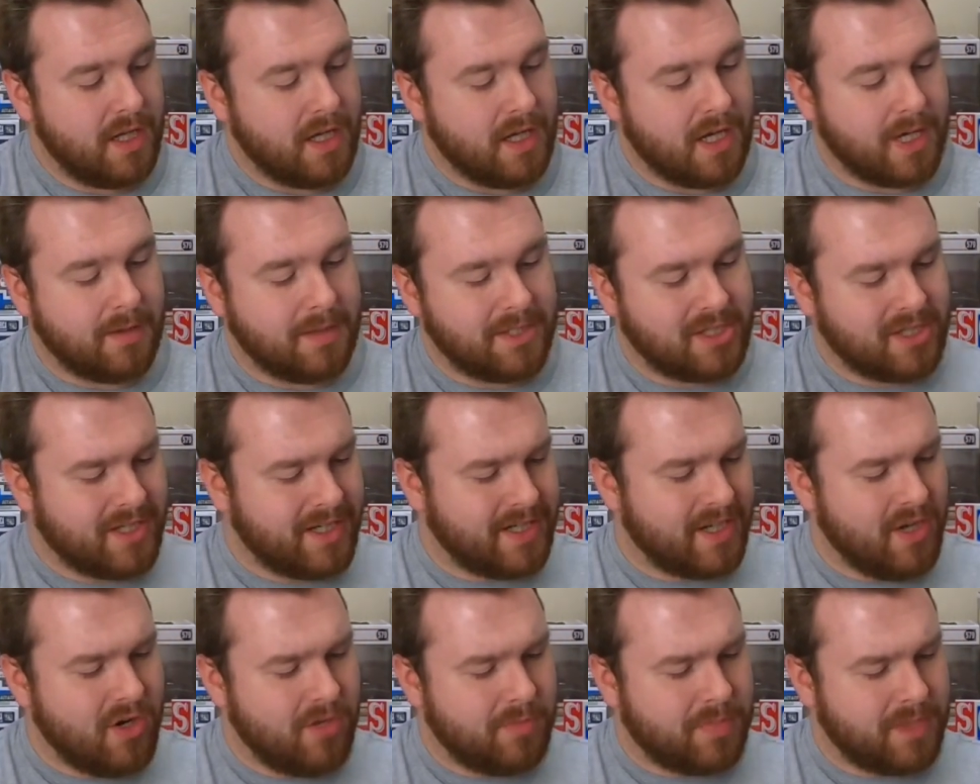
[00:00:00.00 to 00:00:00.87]
I tried
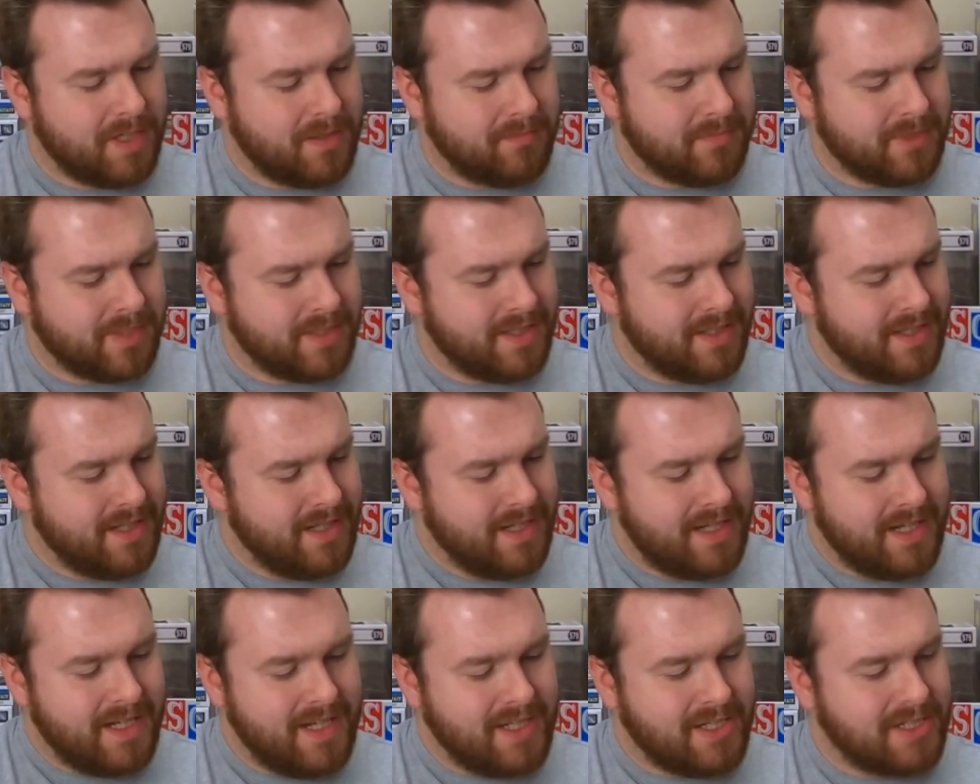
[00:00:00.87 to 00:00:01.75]
to open it, but
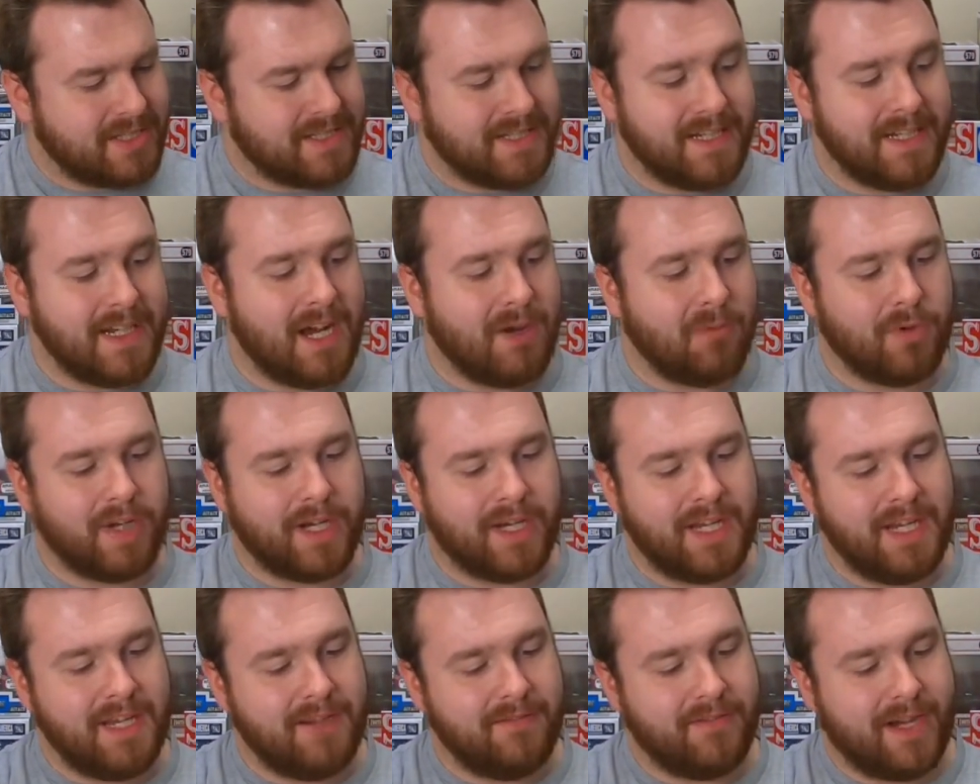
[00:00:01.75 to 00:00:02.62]
it just did not want to
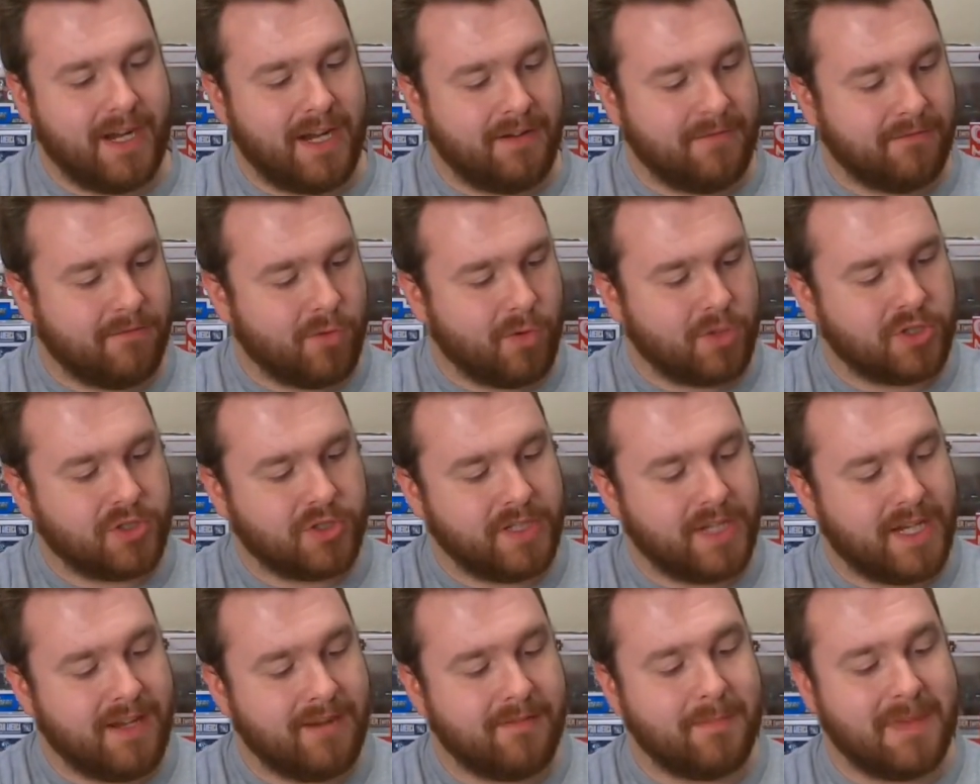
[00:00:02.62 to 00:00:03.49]
give, and I
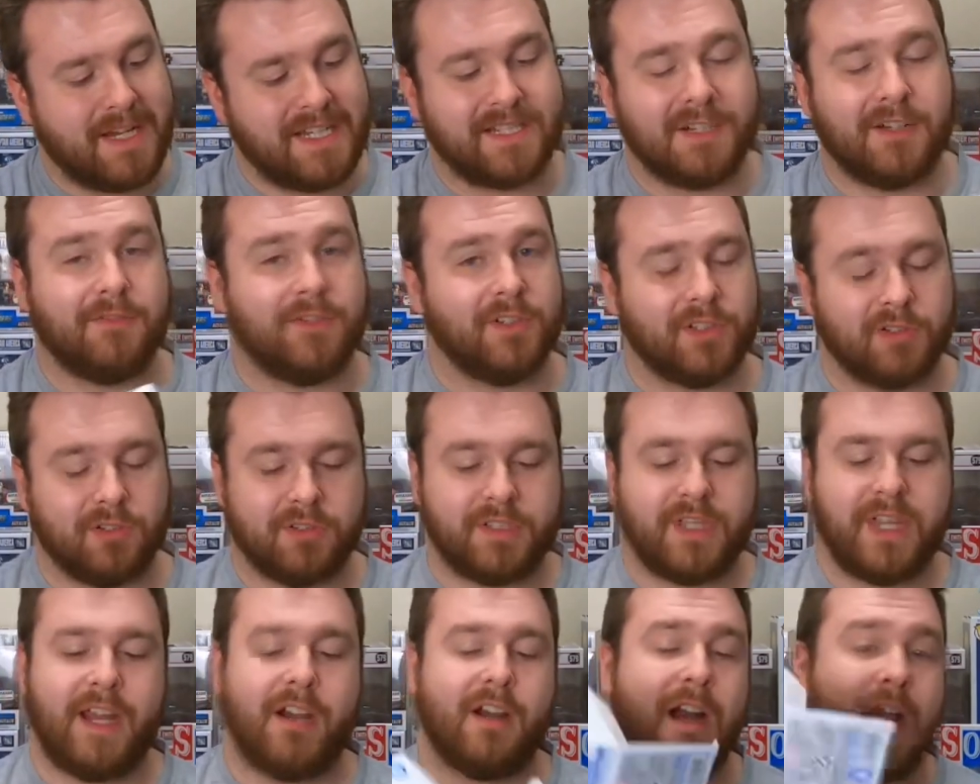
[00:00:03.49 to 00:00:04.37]
unfortunately gave myself a little
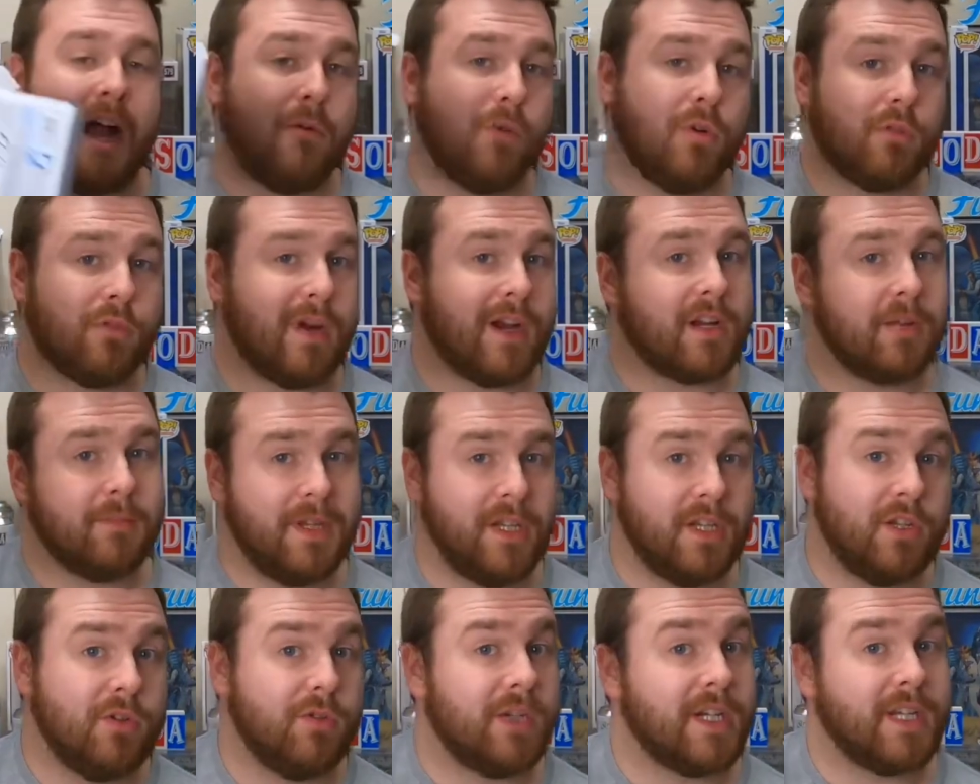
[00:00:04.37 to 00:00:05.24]
tear. I would
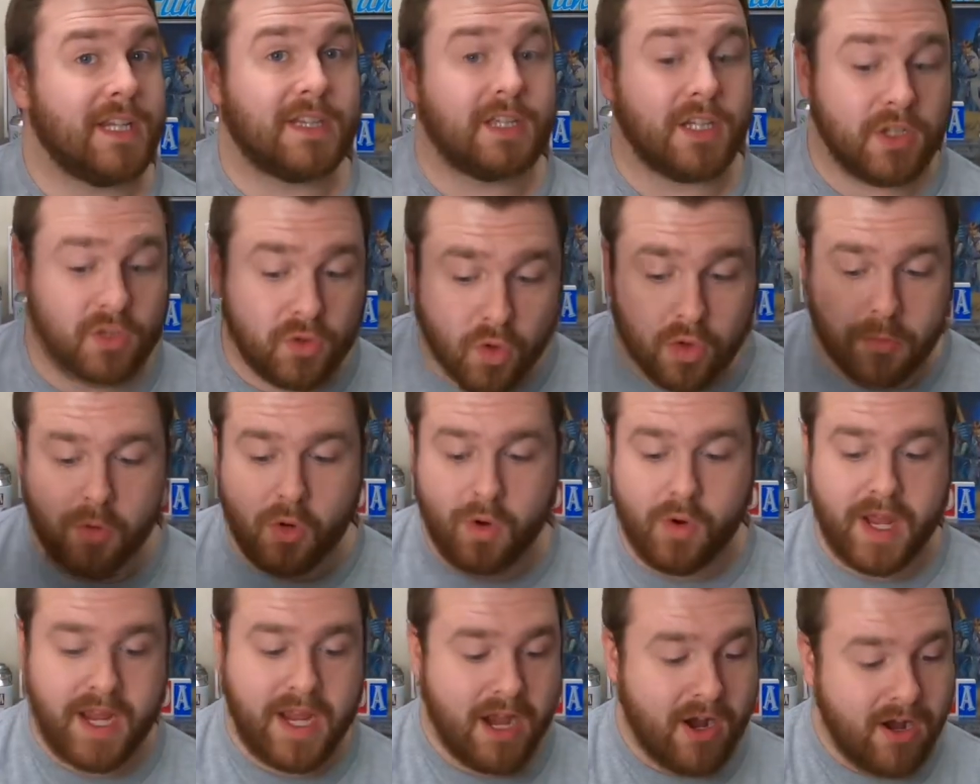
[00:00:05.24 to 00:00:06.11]
recommend doing it the normal
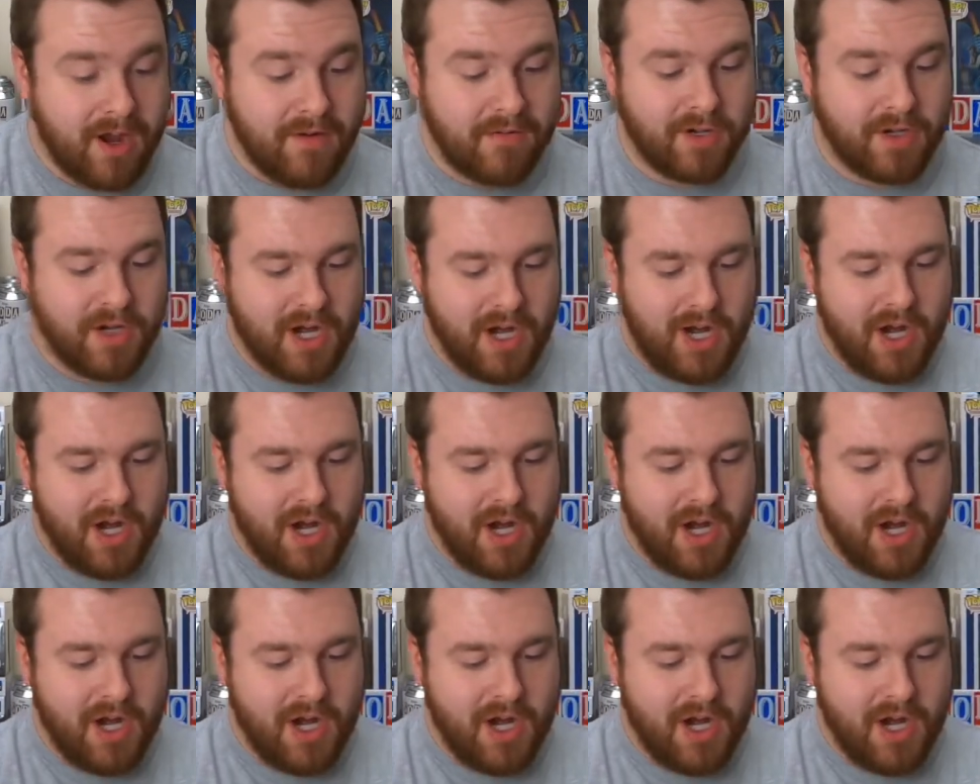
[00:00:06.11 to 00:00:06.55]
way. However,